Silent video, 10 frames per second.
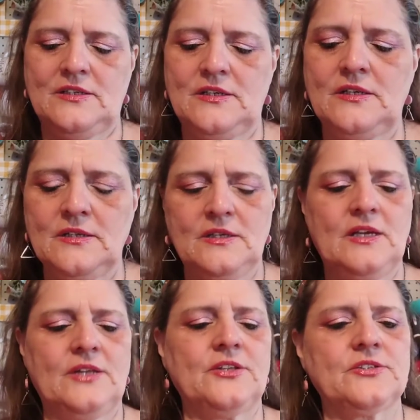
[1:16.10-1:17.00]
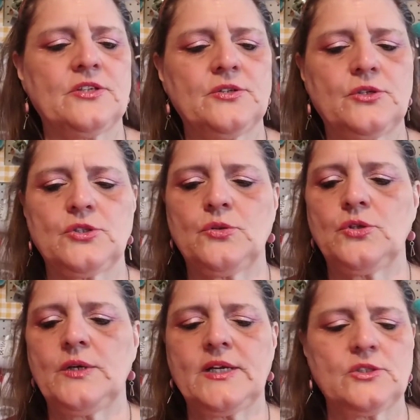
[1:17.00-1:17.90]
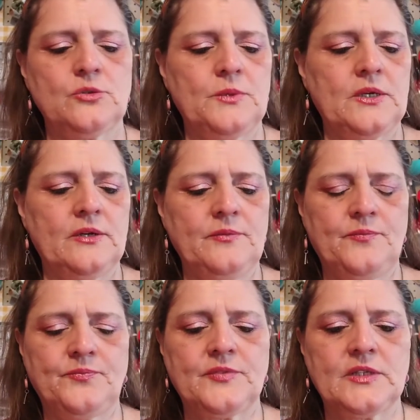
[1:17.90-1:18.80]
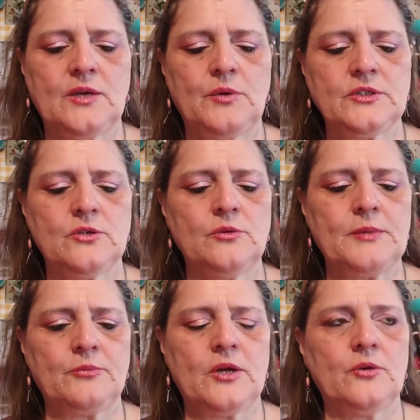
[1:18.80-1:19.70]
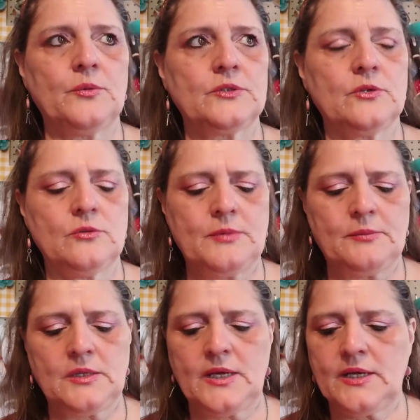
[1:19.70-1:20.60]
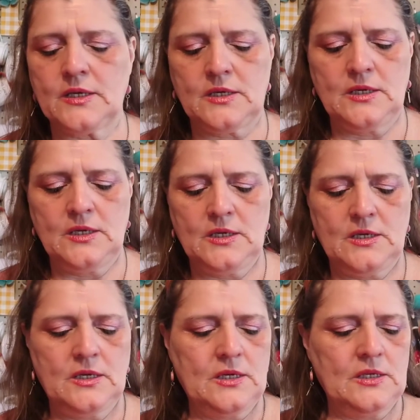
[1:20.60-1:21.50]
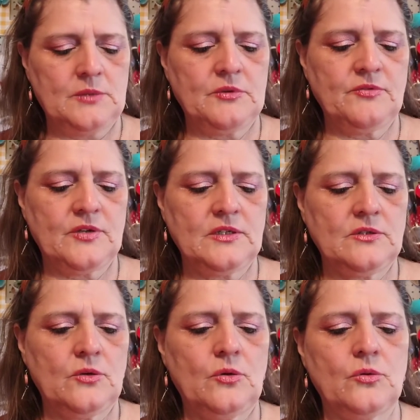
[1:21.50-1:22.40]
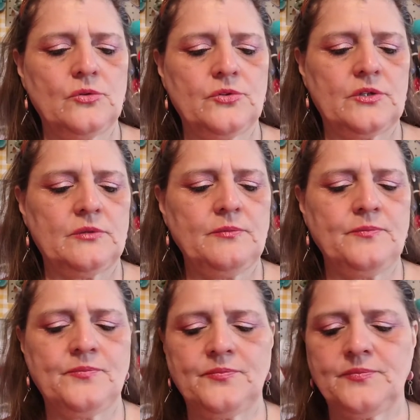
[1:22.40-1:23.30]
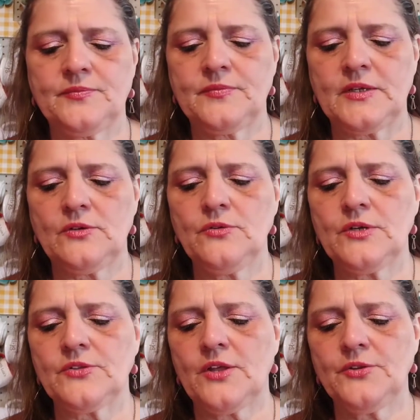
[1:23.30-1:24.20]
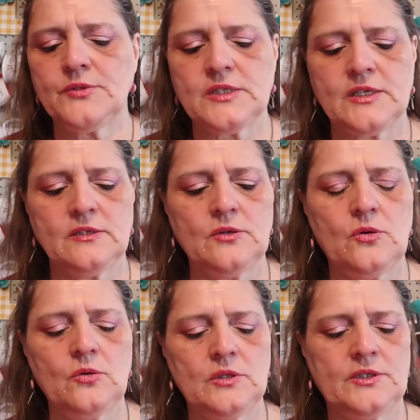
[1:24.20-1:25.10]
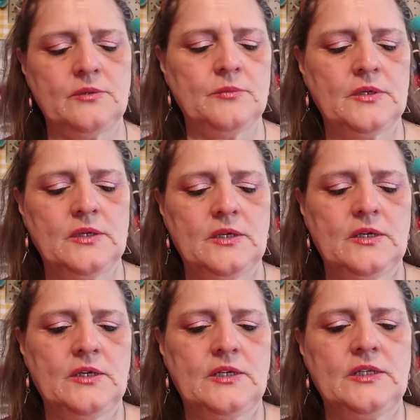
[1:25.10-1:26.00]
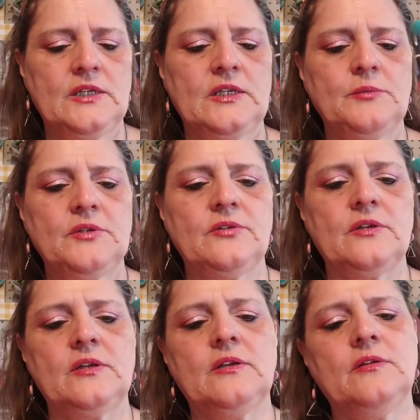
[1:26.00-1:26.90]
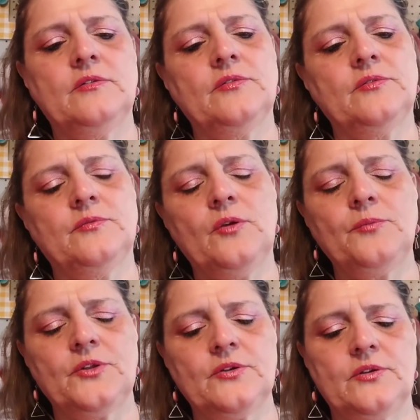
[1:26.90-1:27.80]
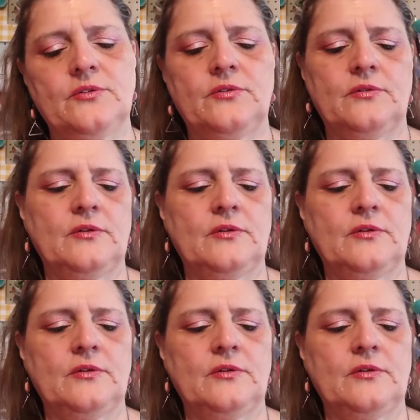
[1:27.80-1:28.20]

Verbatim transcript: I thought they were so cute. I got two pair. Got one to go with my brown, one to go with my black. I find the holes in them. I know that I thought there was like a hole in them. And I see. Oh, there it is.